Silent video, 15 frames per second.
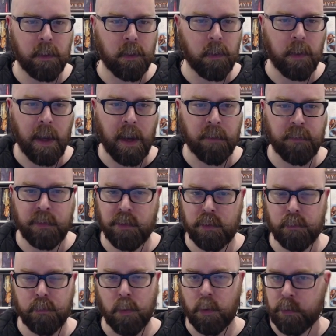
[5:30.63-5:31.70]
have it
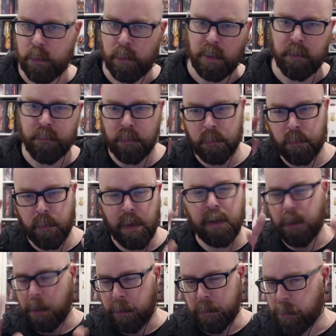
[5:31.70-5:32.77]
more to the left or the
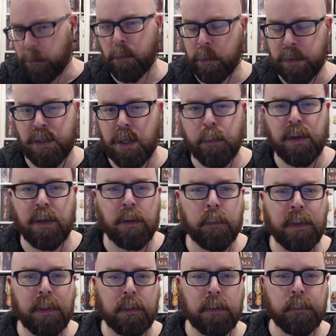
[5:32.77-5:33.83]
right. I always keep it in the
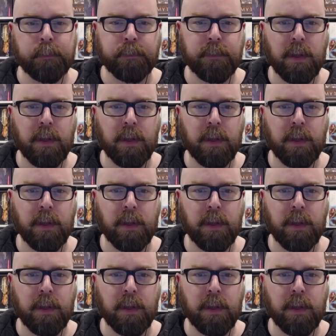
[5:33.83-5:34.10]
middle.